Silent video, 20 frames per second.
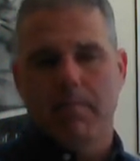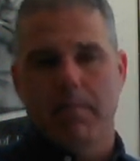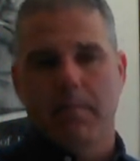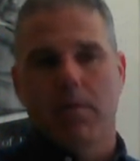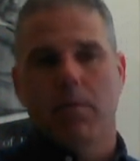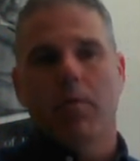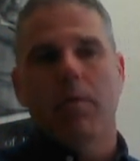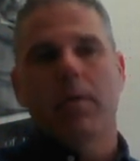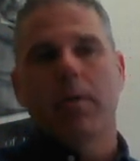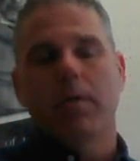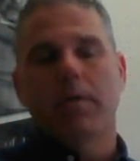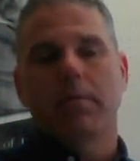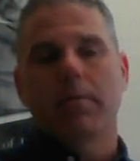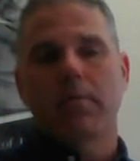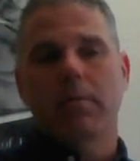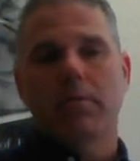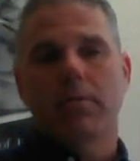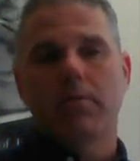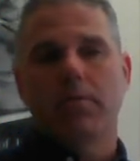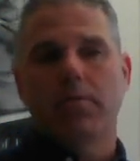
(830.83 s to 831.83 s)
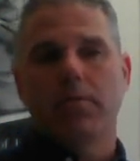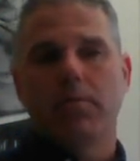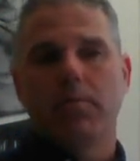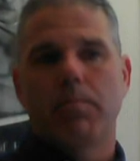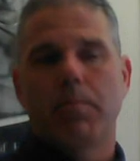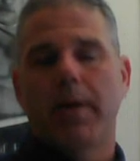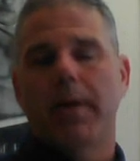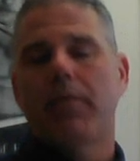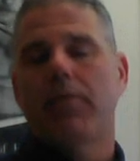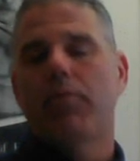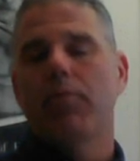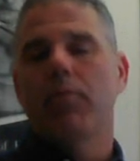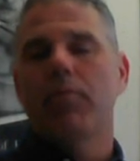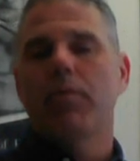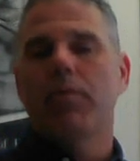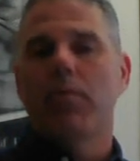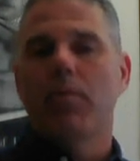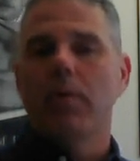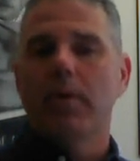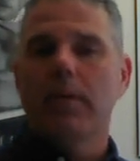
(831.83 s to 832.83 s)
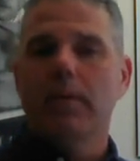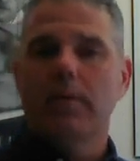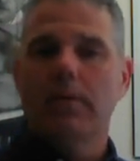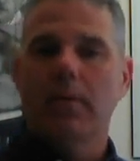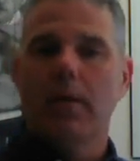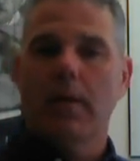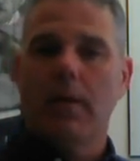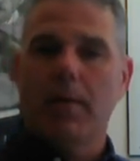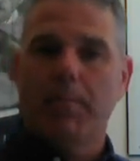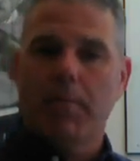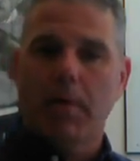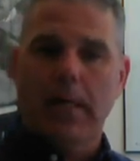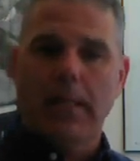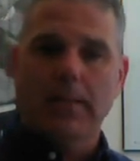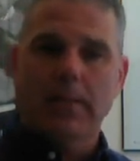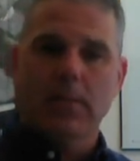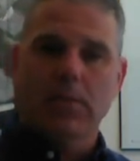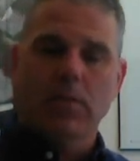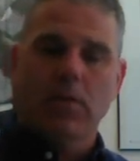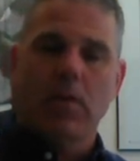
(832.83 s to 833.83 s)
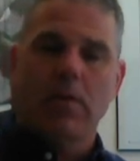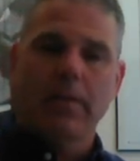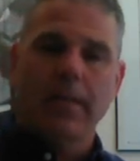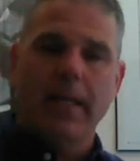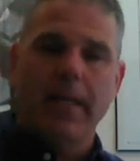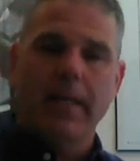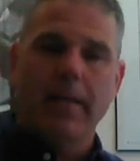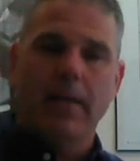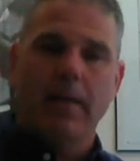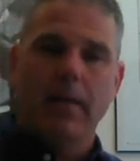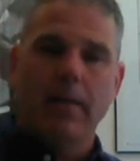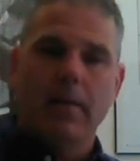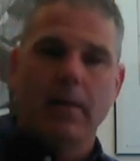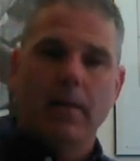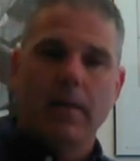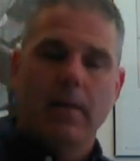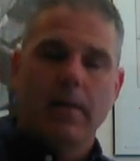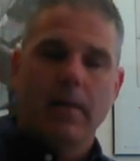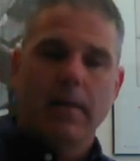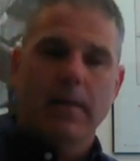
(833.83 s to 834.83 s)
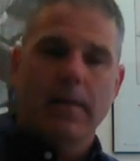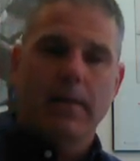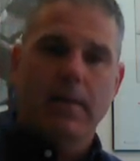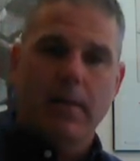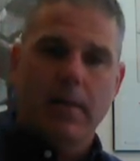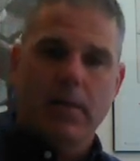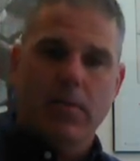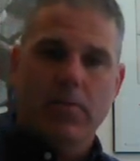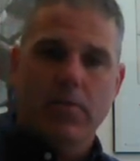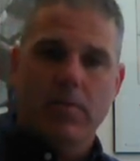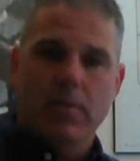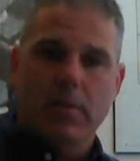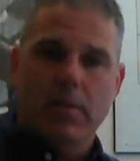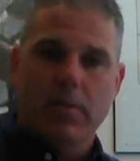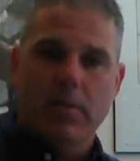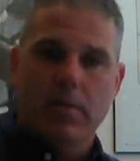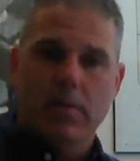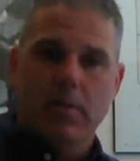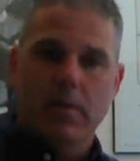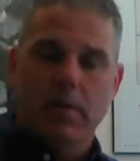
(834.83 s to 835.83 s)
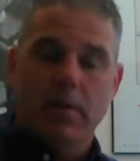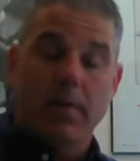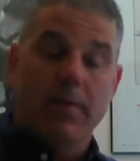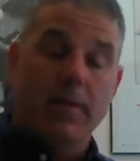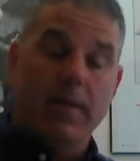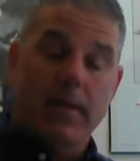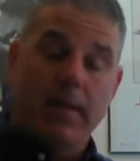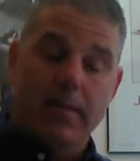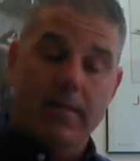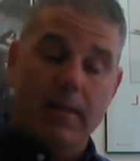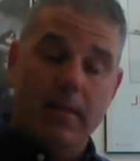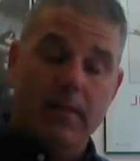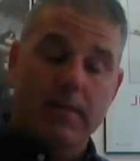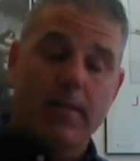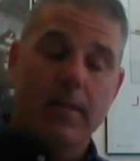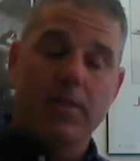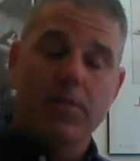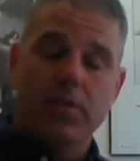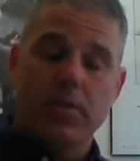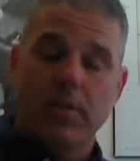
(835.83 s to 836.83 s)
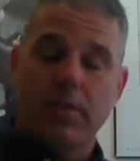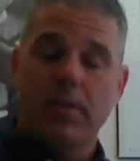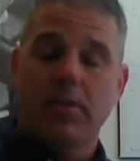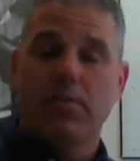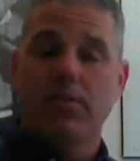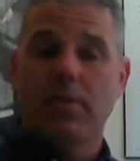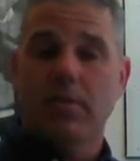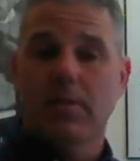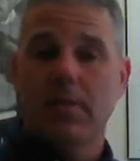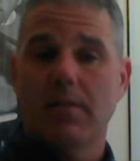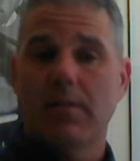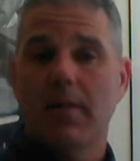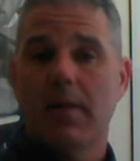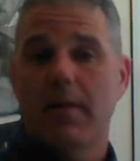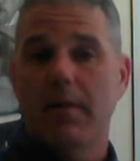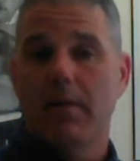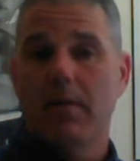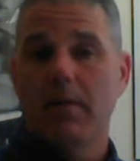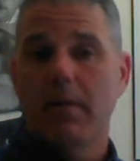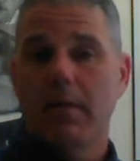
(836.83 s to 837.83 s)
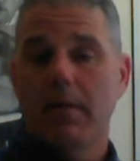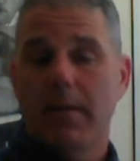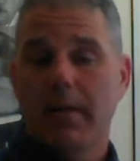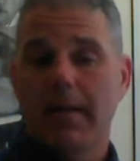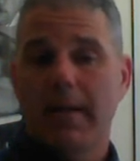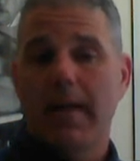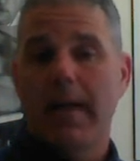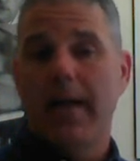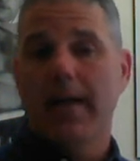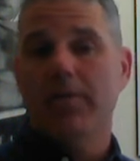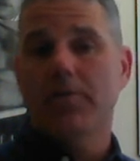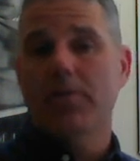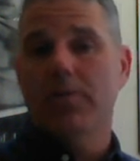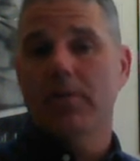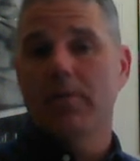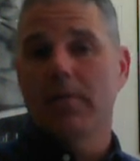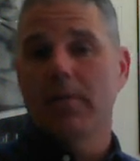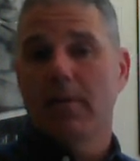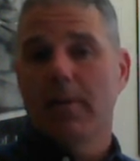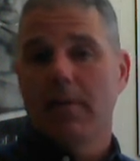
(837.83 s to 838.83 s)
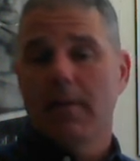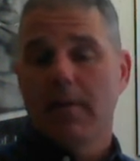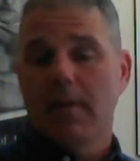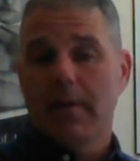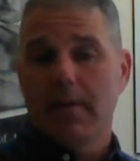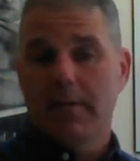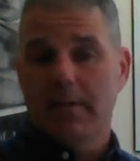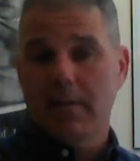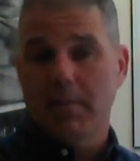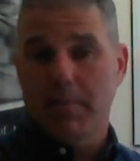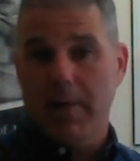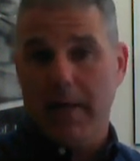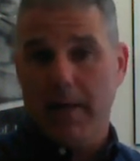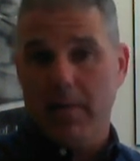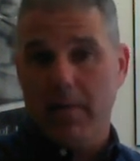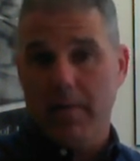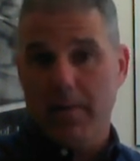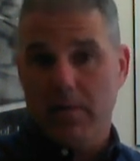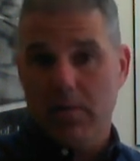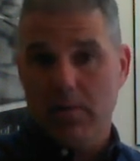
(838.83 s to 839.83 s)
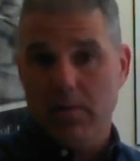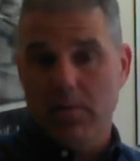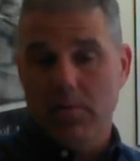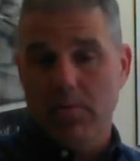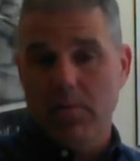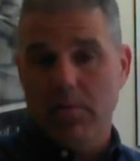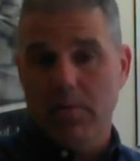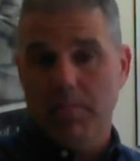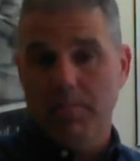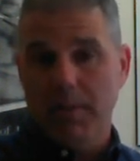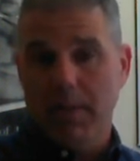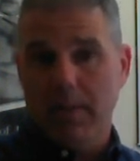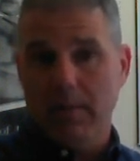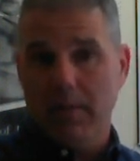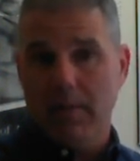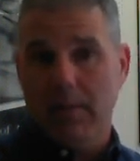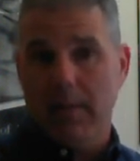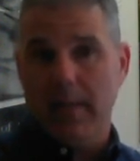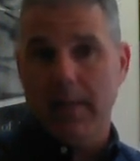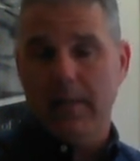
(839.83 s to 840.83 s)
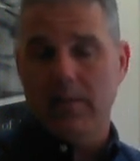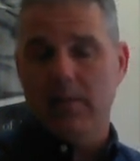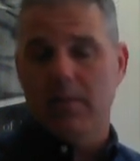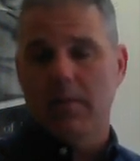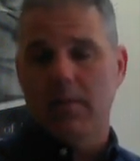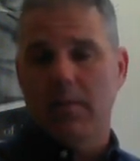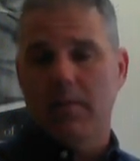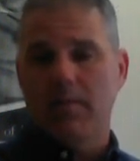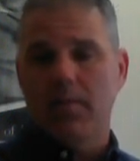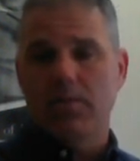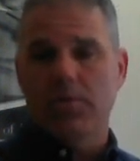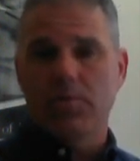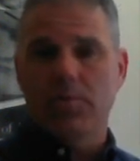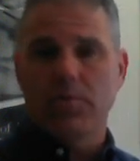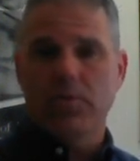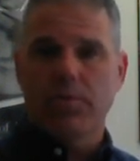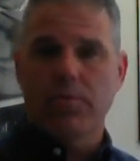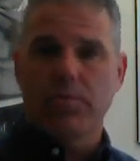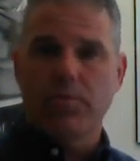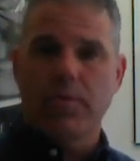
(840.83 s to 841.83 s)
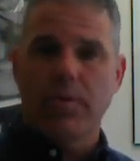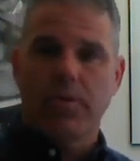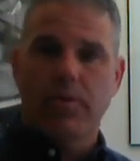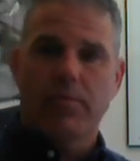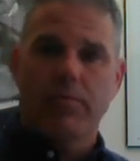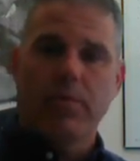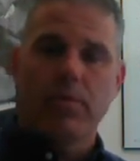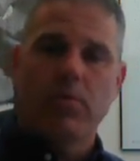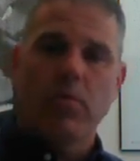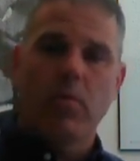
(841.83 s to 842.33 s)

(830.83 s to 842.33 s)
In order to break through the noise, a process called ADA, get the interest, or get the attention, interest, desire, and action, is a model that's used because it takes individuals through the 3